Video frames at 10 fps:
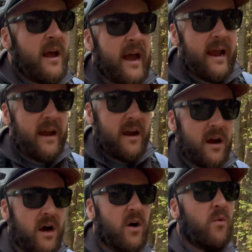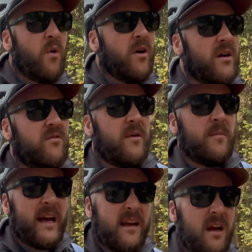a award from
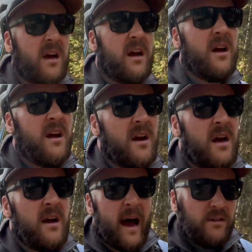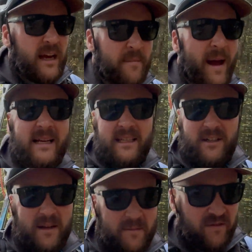like Outside Magazine or
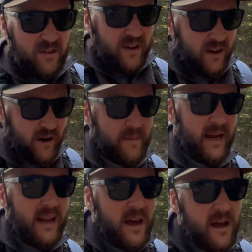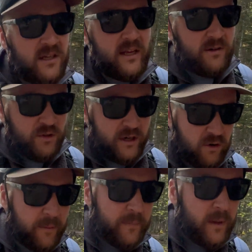something for the video I made. So that was really cool.